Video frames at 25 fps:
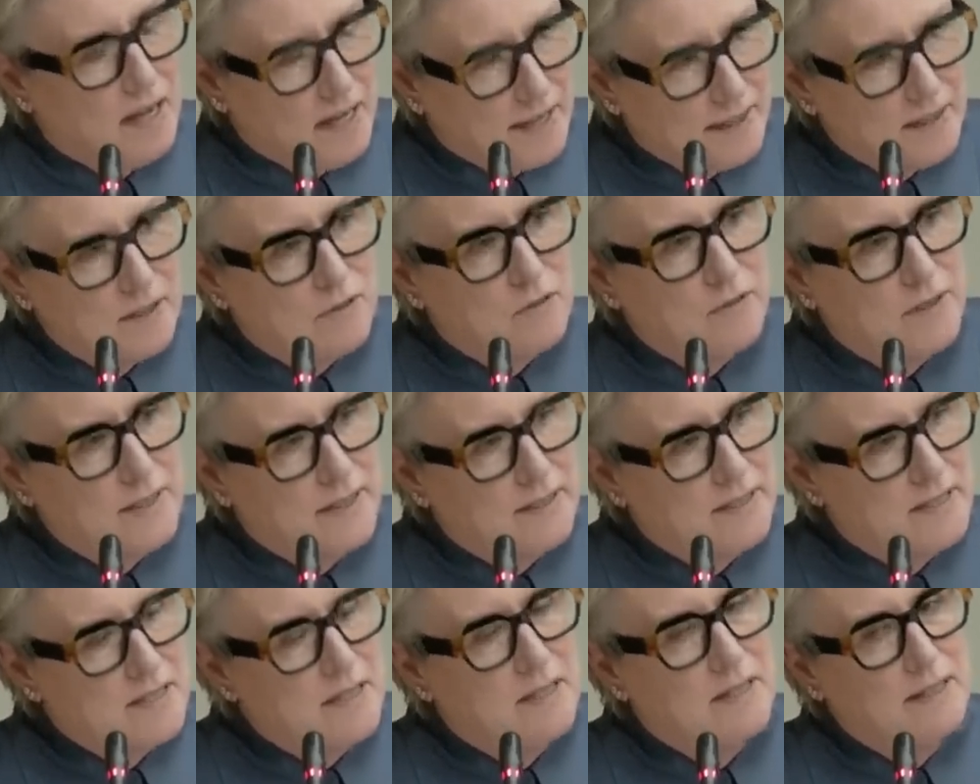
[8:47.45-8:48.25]
I agree
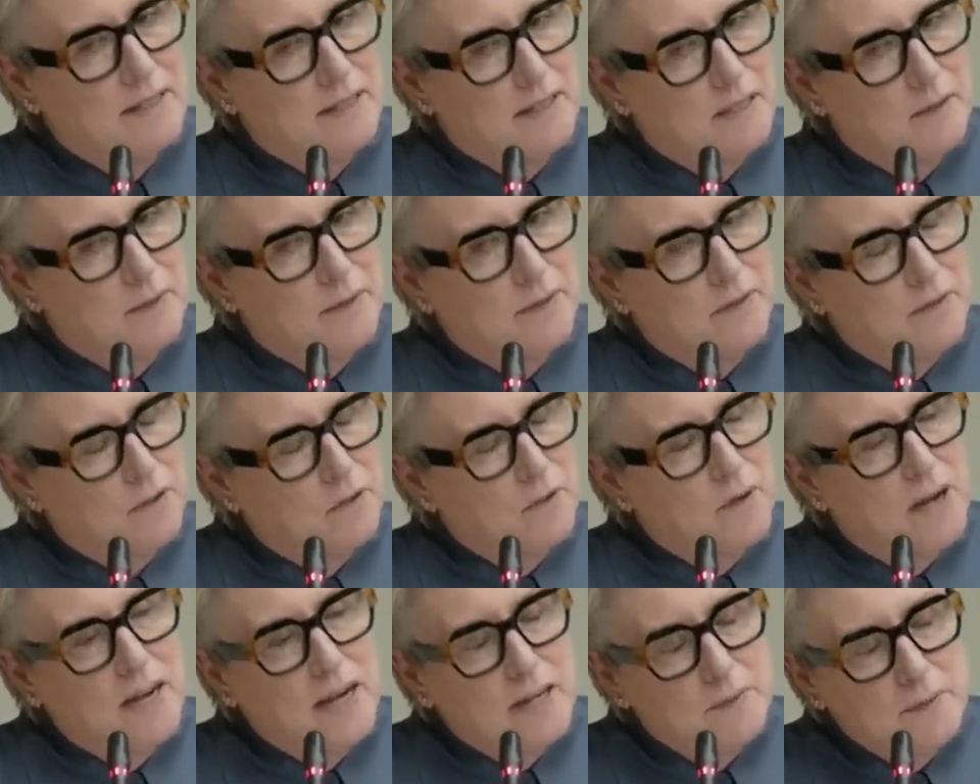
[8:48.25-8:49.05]
entirely with
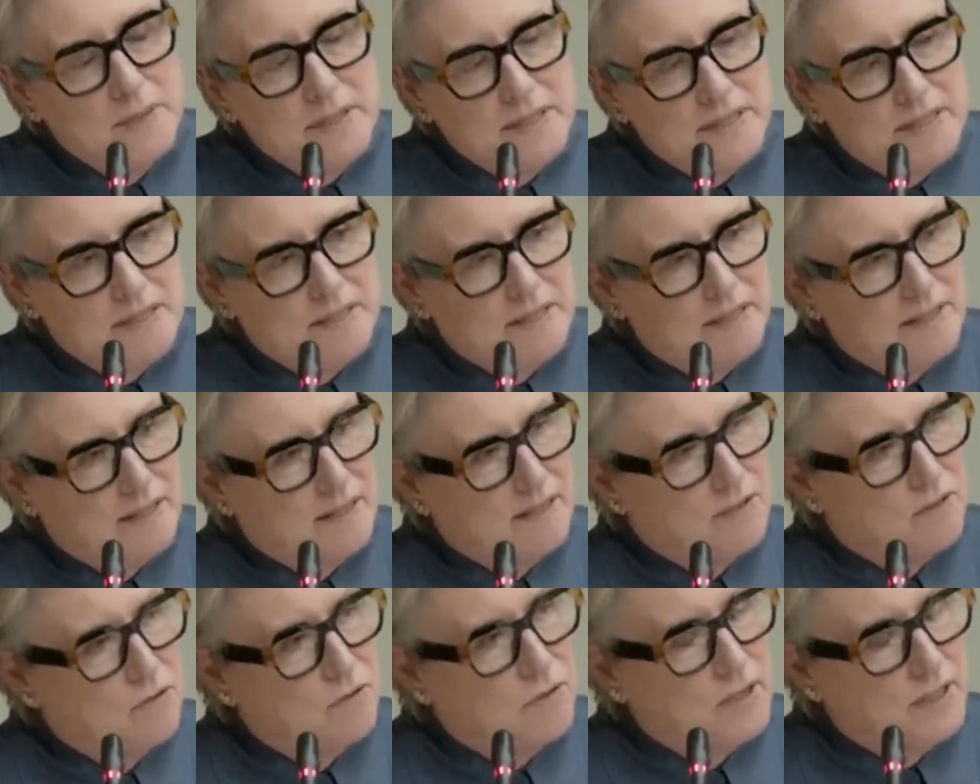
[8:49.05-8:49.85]
you. I went into
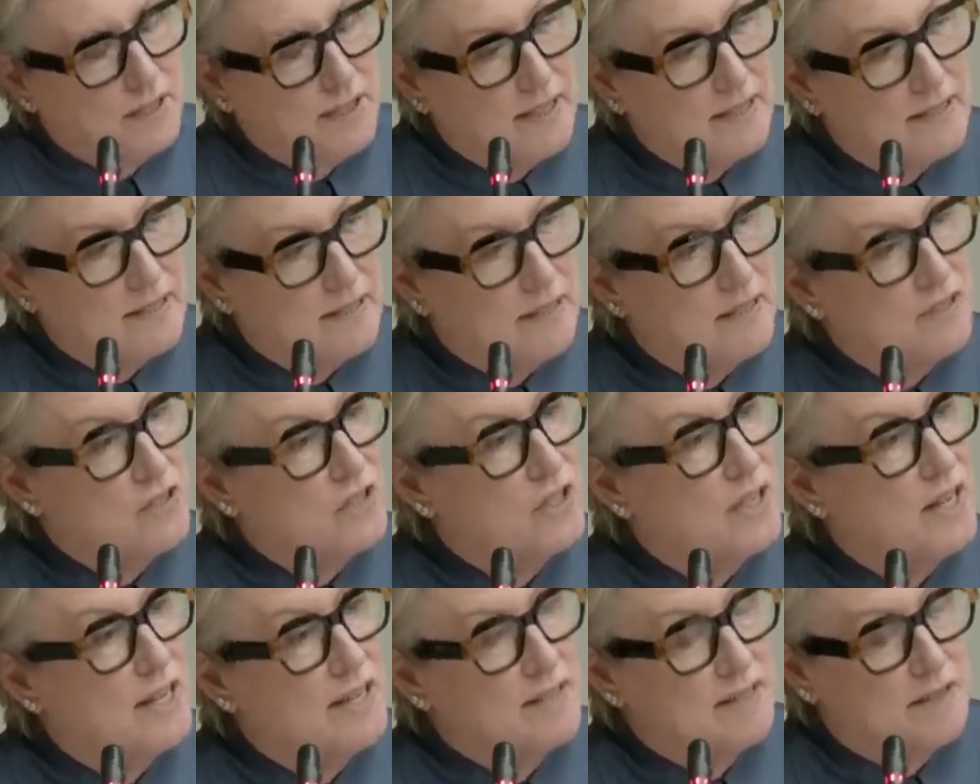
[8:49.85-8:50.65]
that
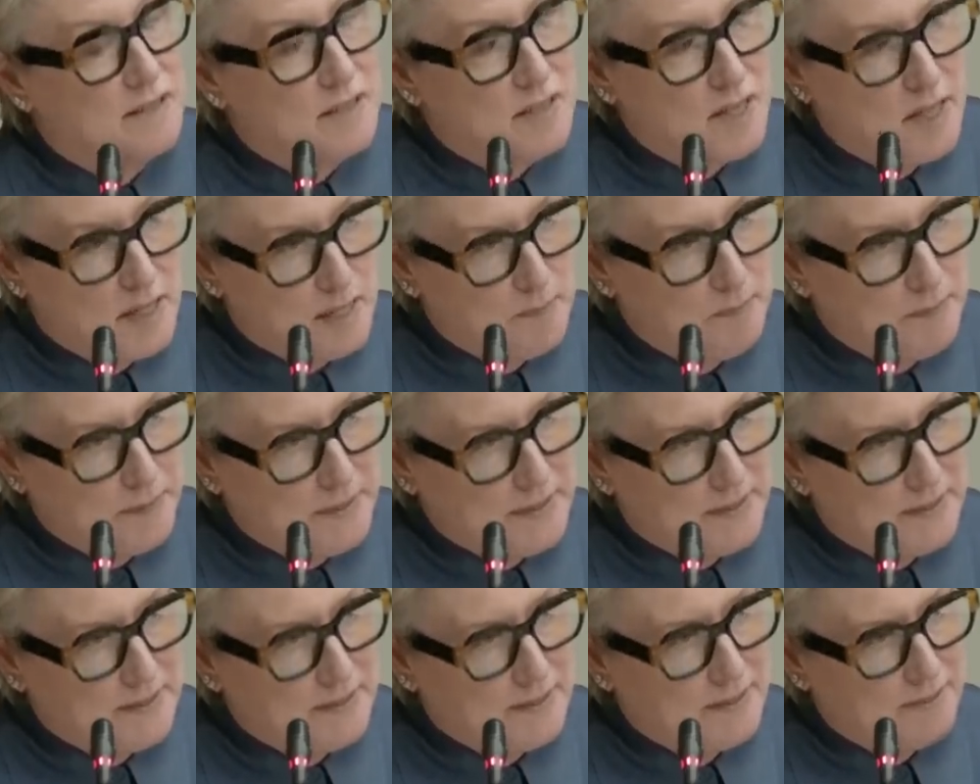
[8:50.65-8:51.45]
organisation as a
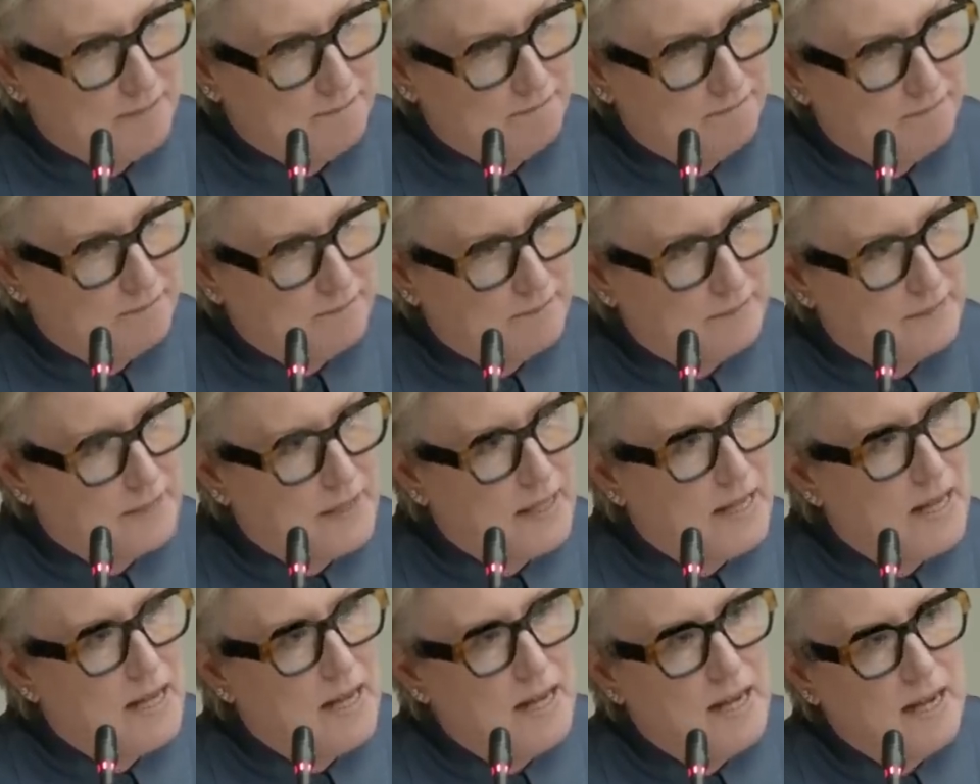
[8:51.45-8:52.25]
typist.
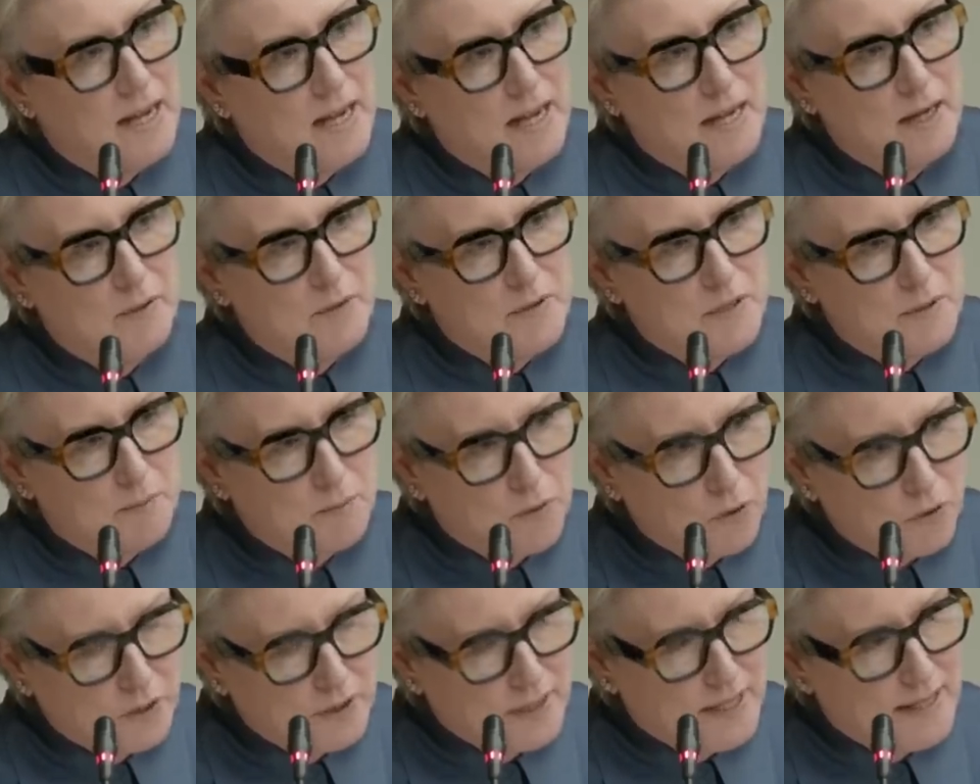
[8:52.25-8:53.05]
I was a
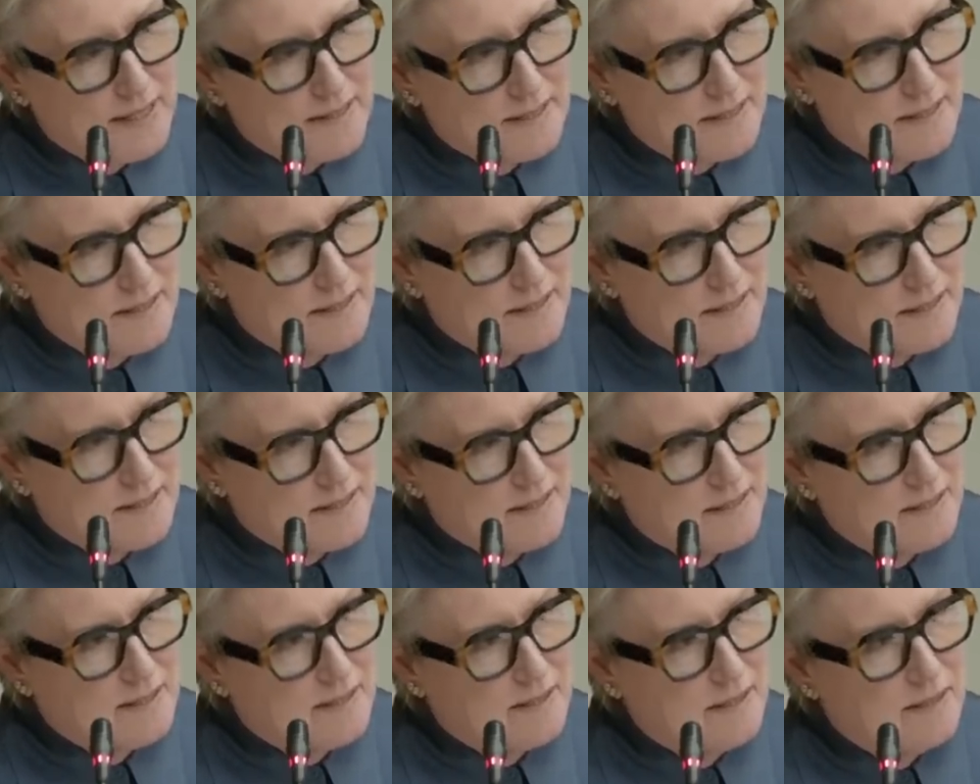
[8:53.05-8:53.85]
broadcasting
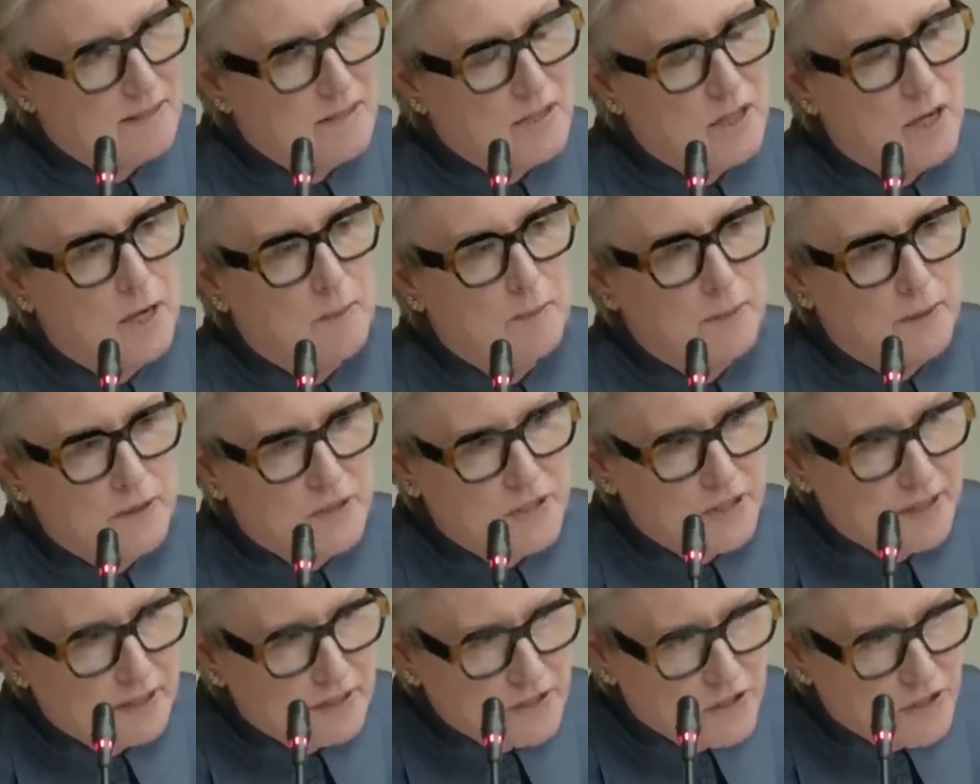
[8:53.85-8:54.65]
assistant, a
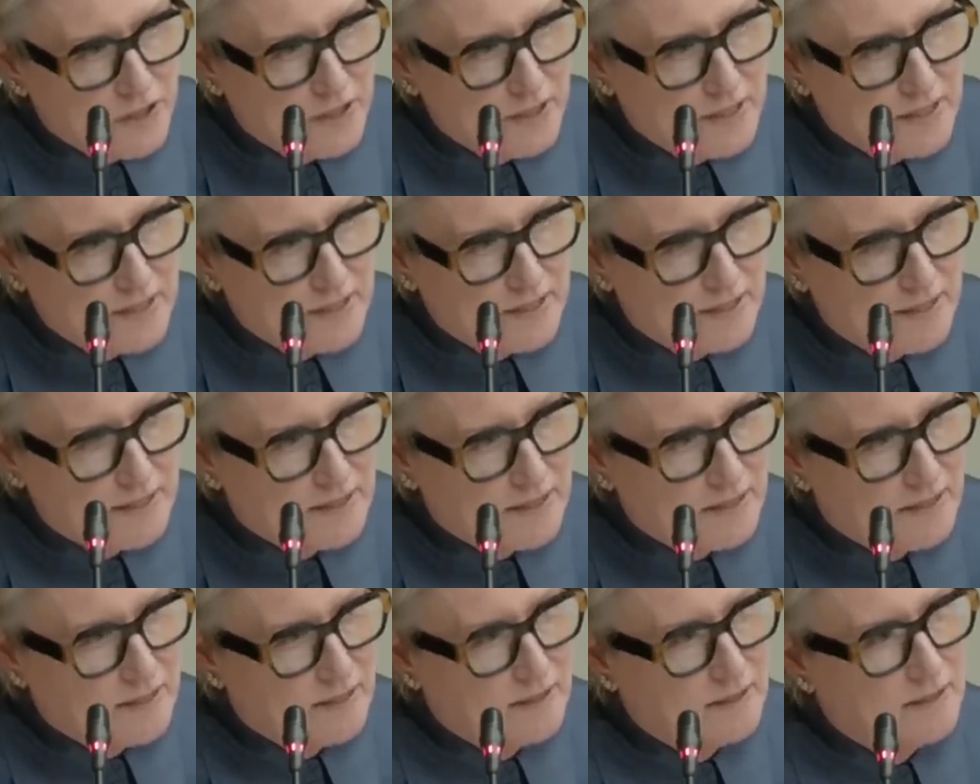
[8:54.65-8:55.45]
production
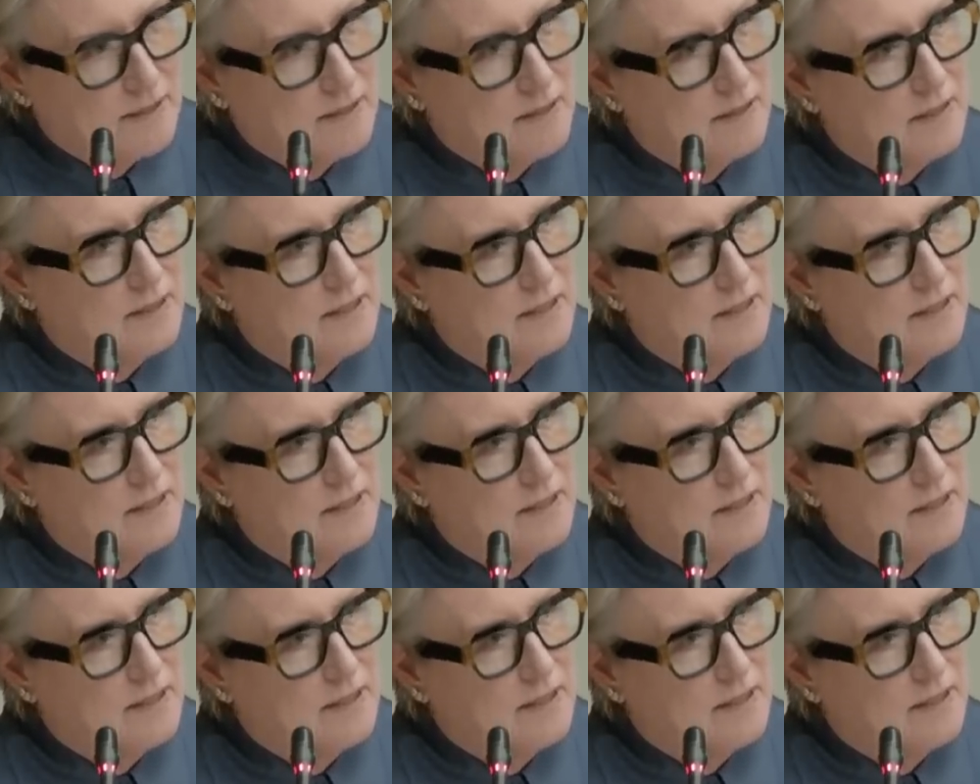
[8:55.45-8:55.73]
assistant,